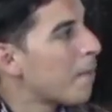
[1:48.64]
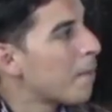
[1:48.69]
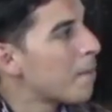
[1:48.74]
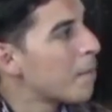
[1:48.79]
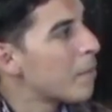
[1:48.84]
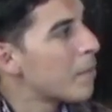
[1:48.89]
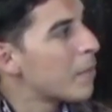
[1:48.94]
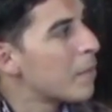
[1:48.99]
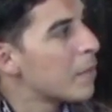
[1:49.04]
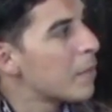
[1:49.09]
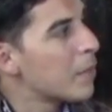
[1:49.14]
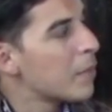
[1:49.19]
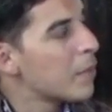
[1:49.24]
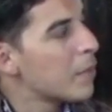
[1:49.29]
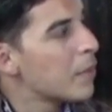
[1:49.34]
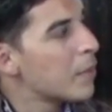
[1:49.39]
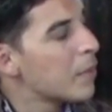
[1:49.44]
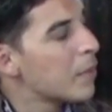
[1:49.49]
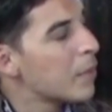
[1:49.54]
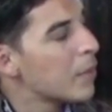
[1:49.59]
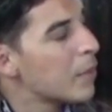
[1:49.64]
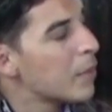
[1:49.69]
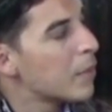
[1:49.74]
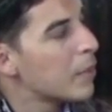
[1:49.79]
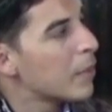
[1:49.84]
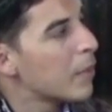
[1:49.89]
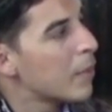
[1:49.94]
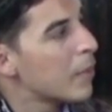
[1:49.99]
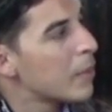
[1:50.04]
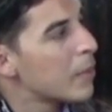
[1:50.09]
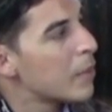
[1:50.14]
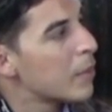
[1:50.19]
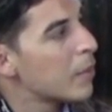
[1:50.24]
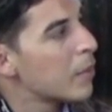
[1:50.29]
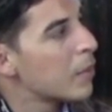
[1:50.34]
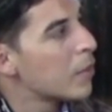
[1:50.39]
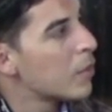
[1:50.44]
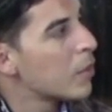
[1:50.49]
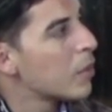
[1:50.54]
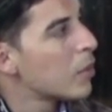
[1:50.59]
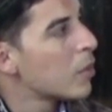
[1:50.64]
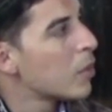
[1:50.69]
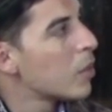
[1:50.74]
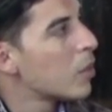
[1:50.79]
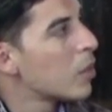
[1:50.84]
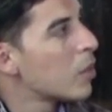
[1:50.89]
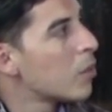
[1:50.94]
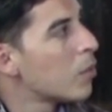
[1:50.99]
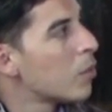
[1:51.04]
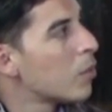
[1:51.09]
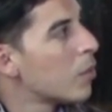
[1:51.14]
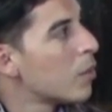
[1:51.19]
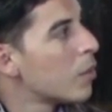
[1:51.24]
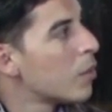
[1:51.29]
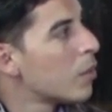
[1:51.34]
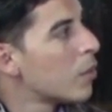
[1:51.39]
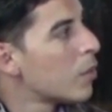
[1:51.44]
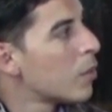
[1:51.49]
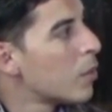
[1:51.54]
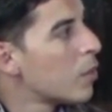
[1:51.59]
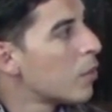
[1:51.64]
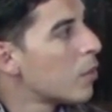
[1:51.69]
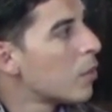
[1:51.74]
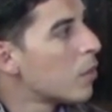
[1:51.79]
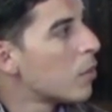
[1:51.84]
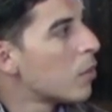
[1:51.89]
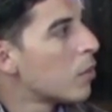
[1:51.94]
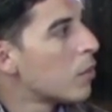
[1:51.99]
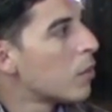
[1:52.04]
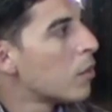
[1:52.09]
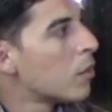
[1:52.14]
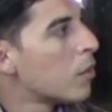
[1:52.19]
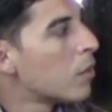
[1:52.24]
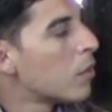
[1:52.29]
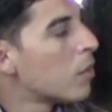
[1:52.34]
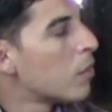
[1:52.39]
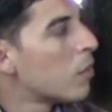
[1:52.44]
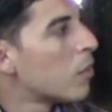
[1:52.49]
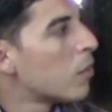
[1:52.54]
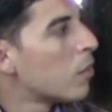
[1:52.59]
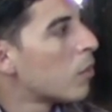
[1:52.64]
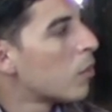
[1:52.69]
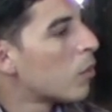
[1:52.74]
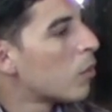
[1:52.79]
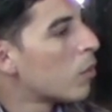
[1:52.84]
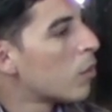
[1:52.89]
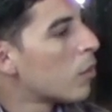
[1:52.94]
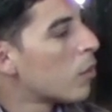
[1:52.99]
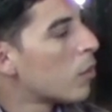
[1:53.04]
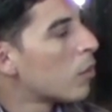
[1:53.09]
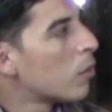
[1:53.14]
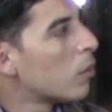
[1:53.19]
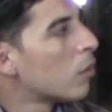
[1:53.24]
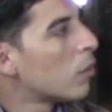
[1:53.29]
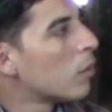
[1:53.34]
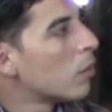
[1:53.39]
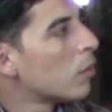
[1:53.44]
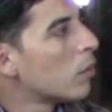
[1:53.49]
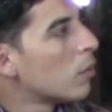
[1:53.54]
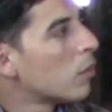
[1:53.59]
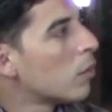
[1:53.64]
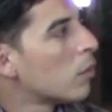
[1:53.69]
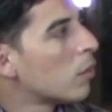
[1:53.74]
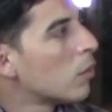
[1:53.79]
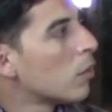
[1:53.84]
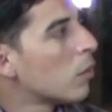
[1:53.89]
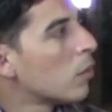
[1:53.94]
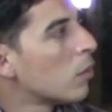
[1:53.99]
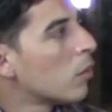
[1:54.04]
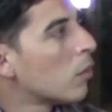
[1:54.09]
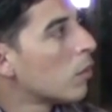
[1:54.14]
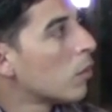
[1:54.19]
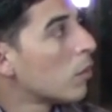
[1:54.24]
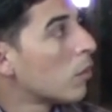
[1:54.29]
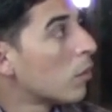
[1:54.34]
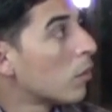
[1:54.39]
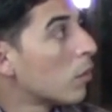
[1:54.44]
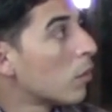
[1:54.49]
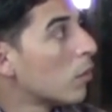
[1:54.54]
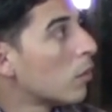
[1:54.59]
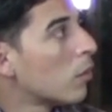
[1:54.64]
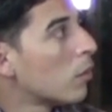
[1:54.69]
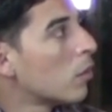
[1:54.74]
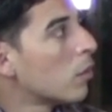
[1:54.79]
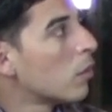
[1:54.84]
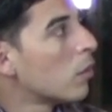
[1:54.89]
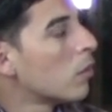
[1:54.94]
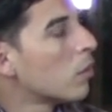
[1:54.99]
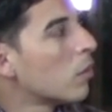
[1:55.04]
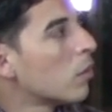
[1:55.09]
(silent)